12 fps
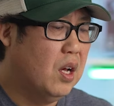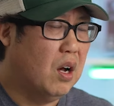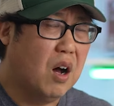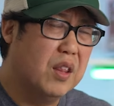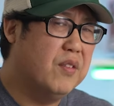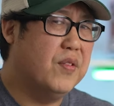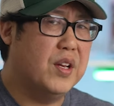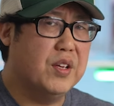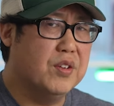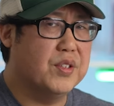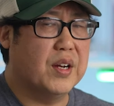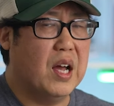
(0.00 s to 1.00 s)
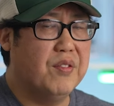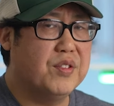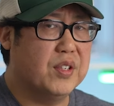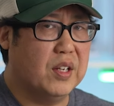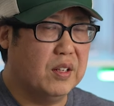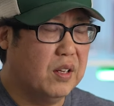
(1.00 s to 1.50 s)
All the videos that I've
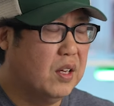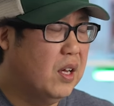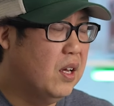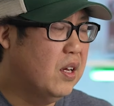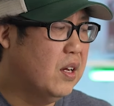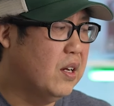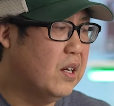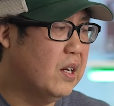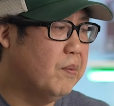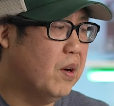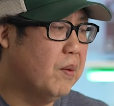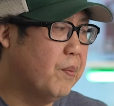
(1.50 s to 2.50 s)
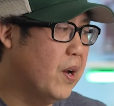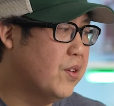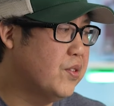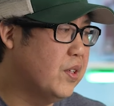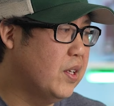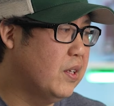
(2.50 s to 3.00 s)
seen on
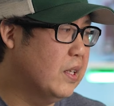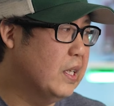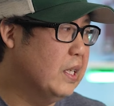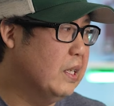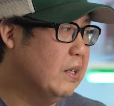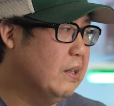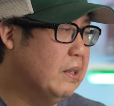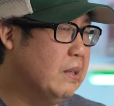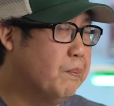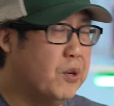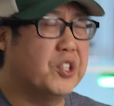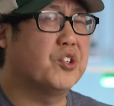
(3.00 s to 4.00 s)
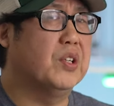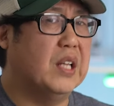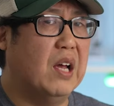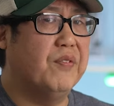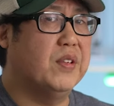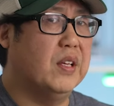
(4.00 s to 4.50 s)
pressing, the books are
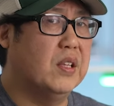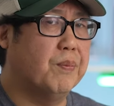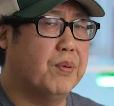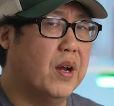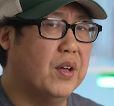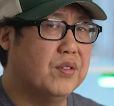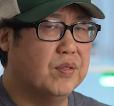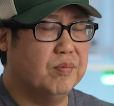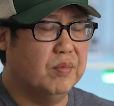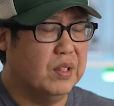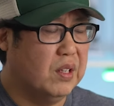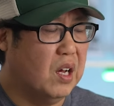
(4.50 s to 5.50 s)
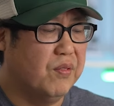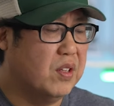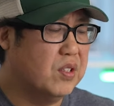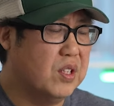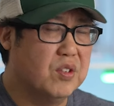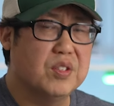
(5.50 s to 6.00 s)
left in the press. And
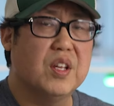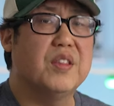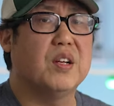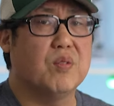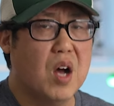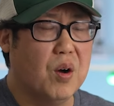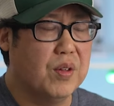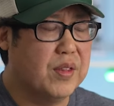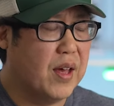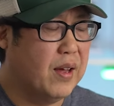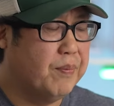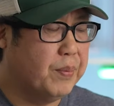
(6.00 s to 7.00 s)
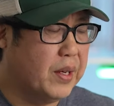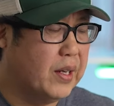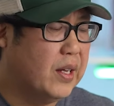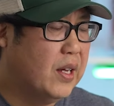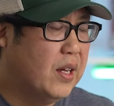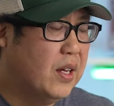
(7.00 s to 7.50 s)
obviously there's nothing wrong with that,
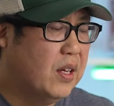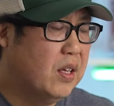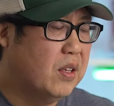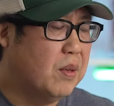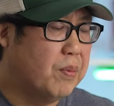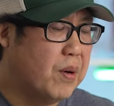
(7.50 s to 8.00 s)
but the